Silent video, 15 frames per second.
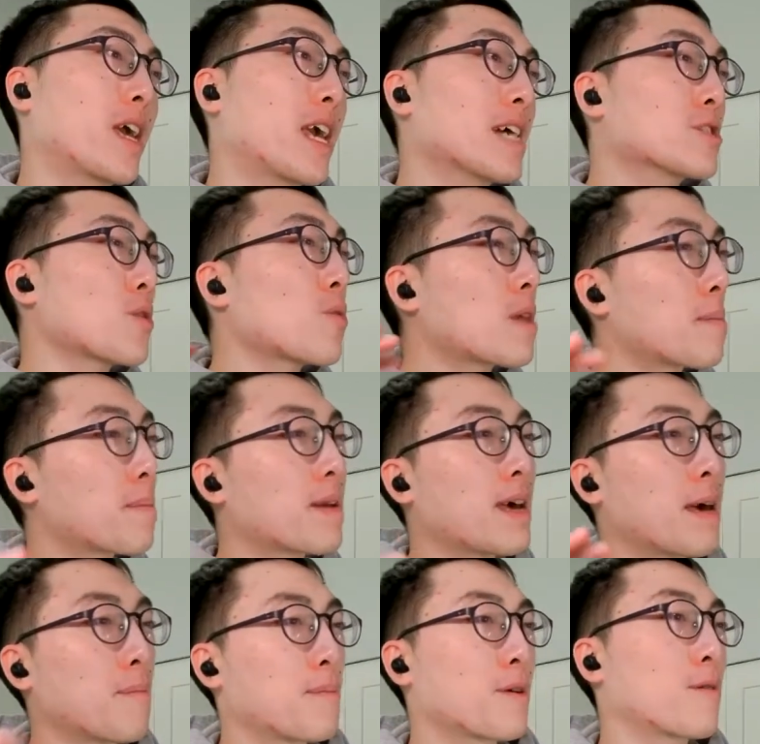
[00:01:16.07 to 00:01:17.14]
he has only
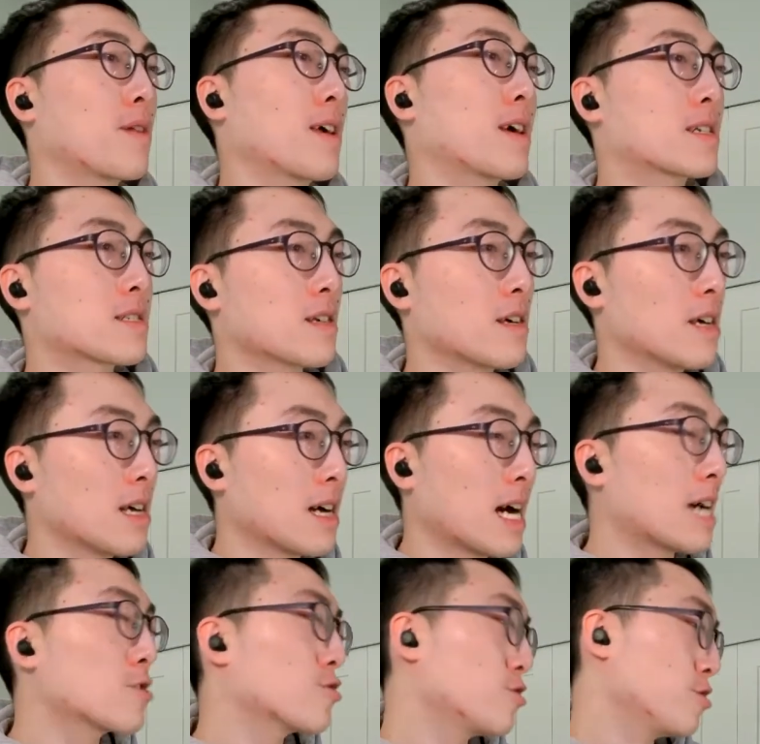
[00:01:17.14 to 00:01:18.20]
played beer leagues
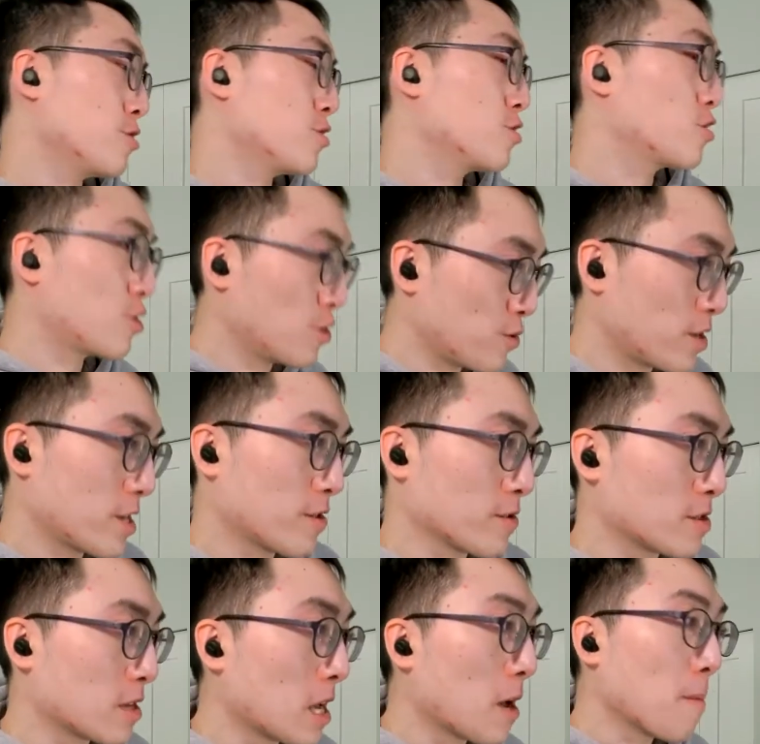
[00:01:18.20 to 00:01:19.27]
under two
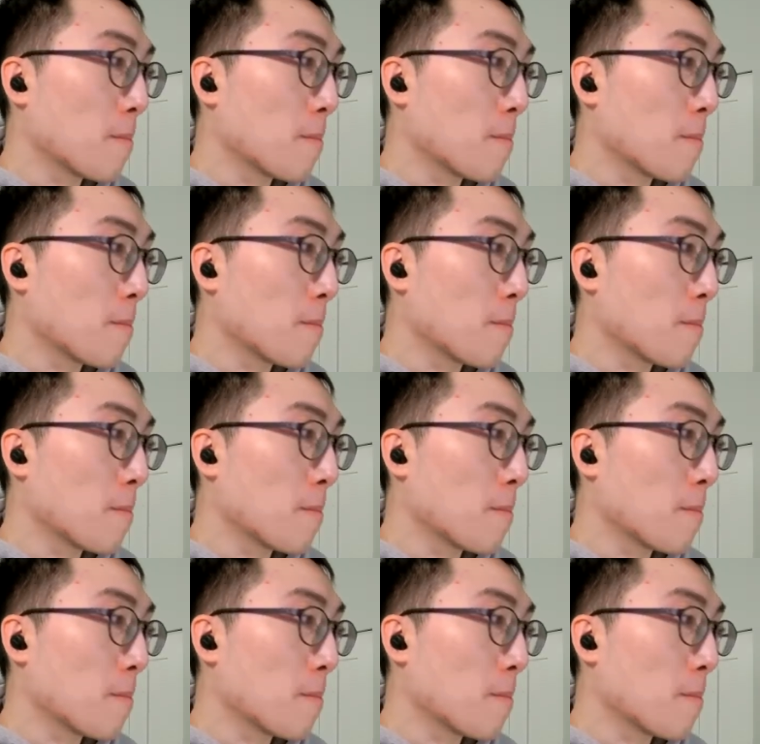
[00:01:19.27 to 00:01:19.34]
years.